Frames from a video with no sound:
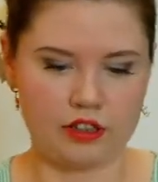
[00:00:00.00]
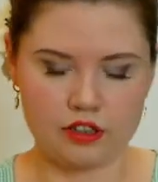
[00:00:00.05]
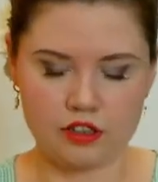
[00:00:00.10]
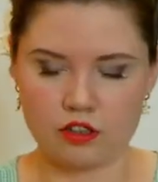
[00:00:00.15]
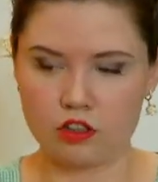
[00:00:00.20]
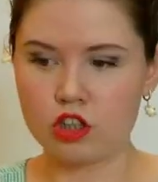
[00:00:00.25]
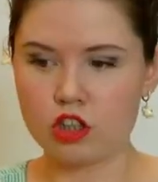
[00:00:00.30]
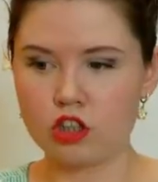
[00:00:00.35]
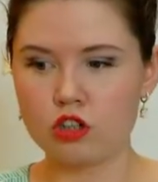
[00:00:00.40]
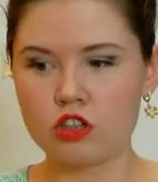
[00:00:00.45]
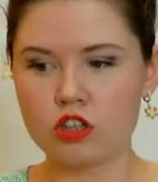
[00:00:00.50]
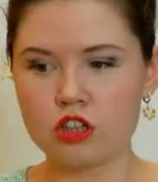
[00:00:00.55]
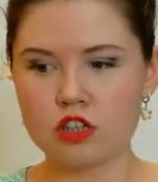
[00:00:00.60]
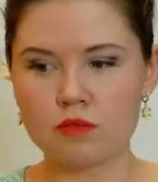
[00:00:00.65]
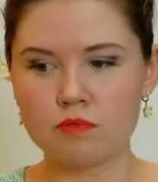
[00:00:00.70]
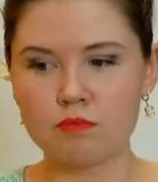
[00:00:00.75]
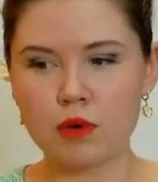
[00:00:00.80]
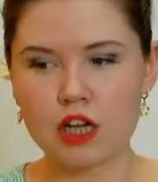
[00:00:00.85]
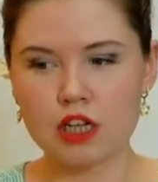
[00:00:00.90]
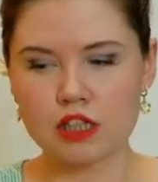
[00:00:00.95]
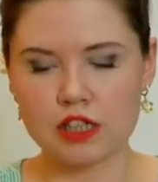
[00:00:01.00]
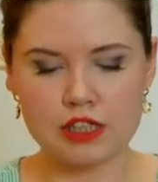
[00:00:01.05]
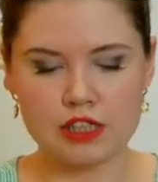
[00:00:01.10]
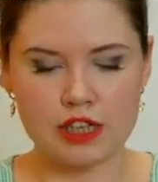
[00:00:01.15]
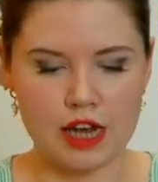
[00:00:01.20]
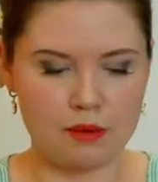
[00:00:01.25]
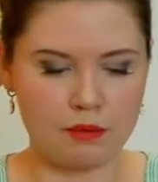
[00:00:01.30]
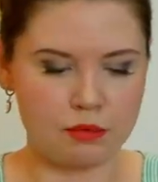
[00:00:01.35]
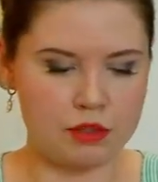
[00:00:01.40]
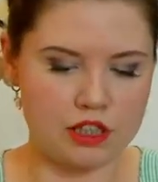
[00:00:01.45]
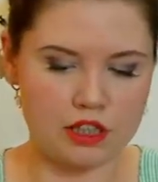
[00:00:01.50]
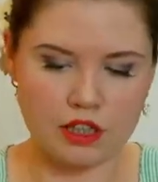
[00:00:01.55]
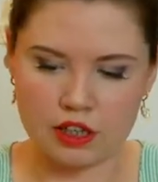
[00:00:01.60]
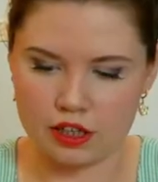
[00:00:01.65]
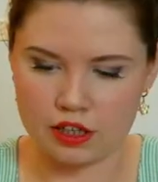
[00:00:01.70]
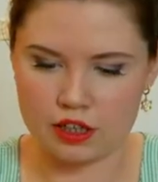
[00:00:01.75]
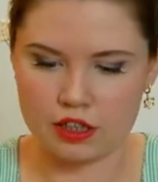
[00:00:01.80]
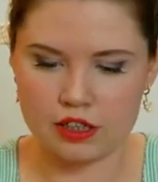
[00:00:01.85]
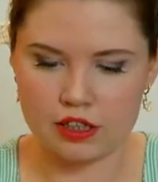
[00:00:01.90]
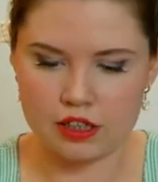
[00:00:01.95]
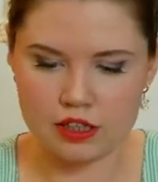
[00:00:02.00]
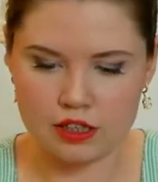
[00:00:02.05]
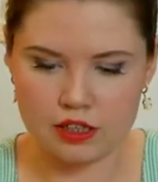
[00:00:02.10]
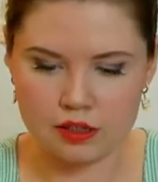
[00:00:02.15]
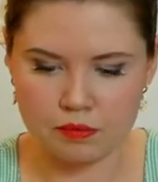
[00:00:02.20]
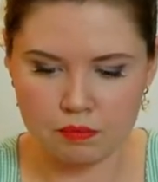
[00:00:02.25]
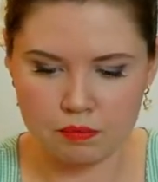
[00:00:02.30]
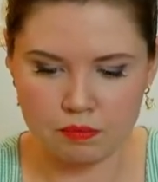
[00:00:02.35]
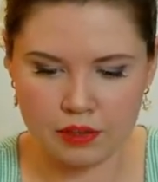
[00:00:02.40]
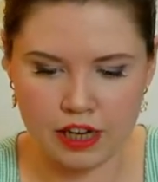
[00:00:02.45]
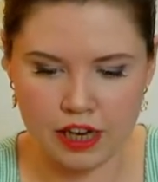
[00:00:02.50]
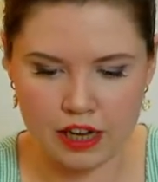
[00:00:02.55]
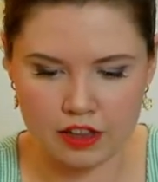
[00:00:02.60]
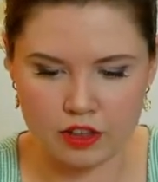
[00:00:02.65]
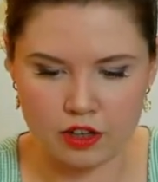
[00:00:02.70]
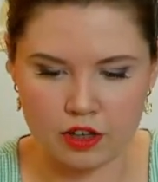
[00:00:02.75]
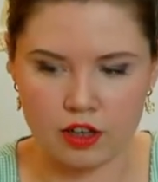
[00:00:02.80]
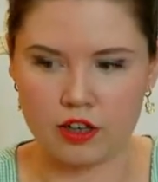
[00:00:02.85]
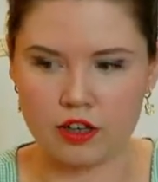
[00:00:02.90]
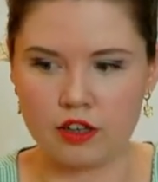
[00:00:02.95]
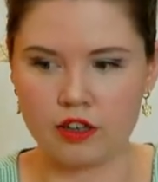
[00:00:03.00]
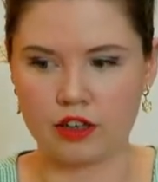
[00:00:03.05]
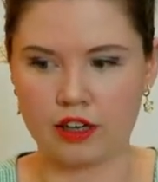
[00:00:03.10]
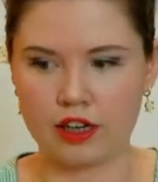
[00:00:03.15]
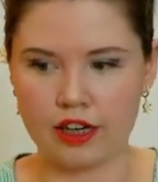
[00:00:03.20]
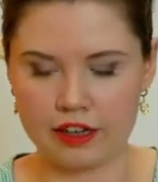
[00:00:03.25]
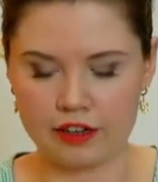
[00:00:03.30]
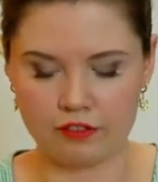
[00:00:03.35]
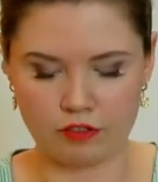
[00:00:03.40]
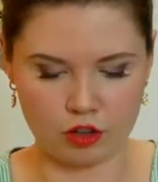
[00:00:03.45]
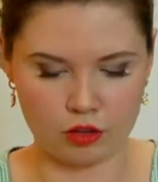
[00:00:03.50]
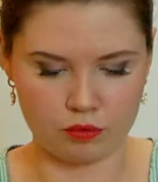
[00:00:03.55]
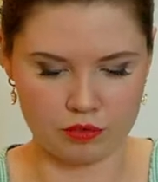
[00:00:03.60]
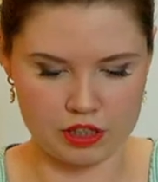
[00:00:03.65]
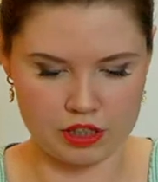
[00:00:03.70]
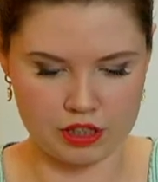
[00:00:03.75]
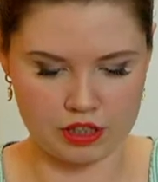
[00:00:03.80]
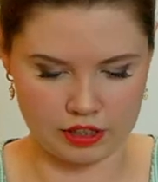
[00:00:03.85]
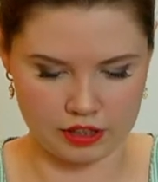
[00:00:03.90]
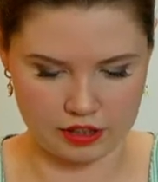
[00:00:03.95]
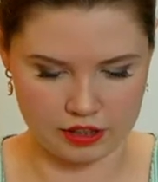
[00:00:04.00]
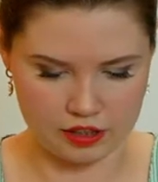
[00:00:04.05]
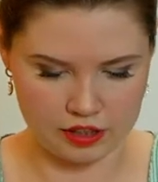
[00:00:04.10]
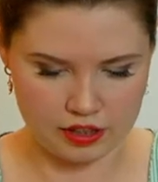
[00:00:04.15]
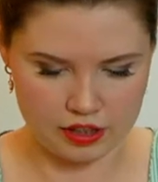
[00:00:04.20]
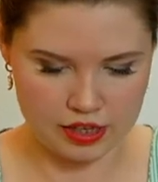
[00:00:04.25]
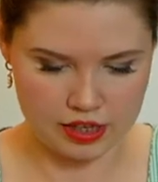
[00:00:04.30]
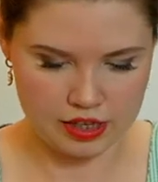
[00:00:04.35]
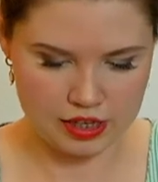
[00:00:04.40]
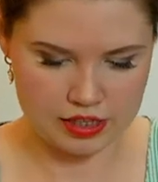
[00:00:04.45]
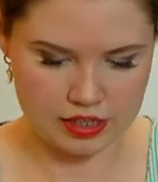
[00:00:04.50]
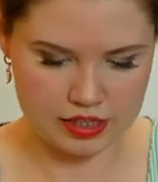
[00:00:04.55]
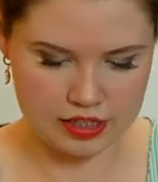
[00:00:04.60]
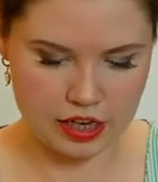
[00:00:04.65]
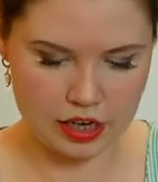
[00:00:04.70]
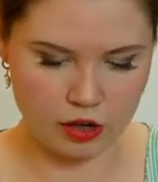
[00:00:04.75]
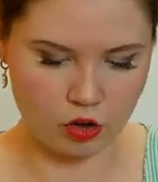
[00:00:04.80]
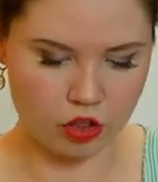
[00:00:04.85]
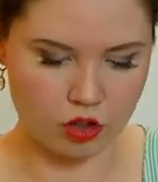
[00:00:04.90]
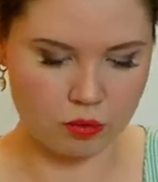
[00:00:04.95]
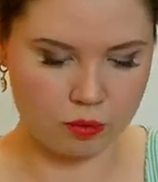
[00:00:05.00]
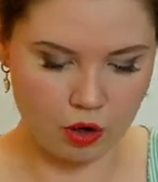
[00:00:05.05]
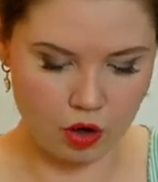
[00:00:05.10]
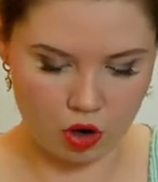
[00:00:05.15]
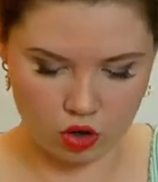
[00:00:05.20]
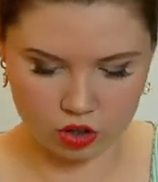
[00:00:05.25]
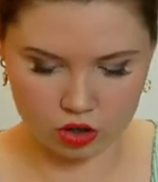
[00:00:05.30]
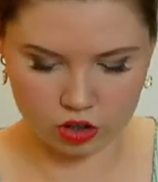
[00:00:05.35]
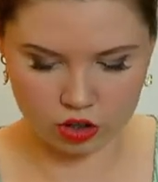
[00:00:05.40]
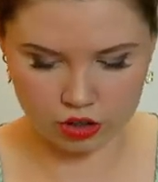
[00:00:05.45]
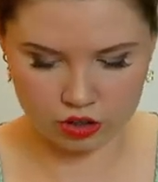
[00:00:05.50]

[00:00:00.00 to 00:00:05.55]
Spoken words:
I'm just using some masking tape to get the cling film to stay on the block